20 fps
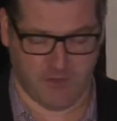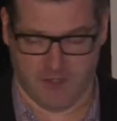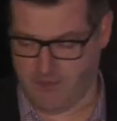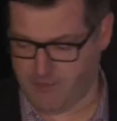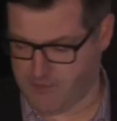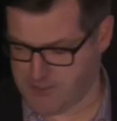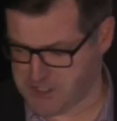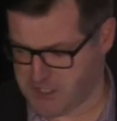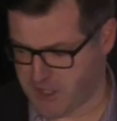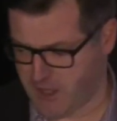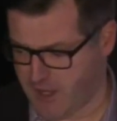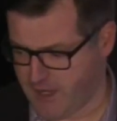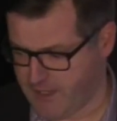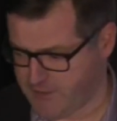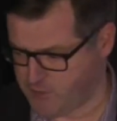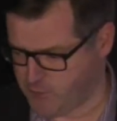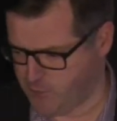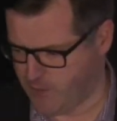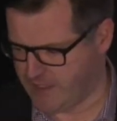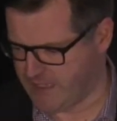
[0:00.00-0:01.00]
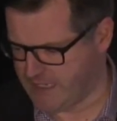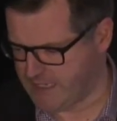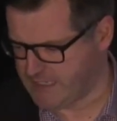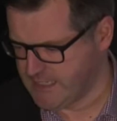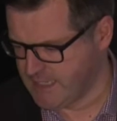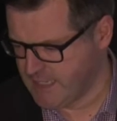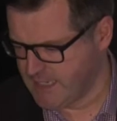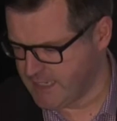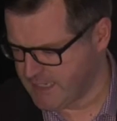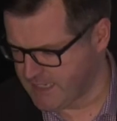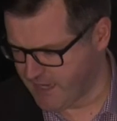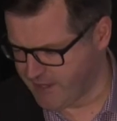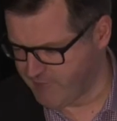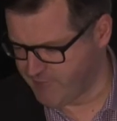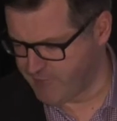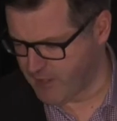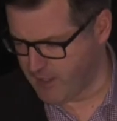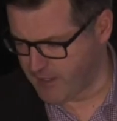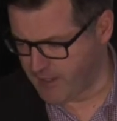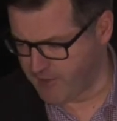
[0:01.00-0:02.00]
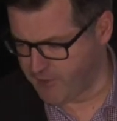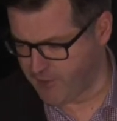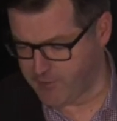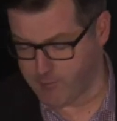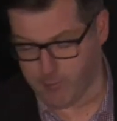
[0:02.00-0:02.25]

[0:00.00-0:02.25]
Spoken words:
in the sky, Twitter, gave none other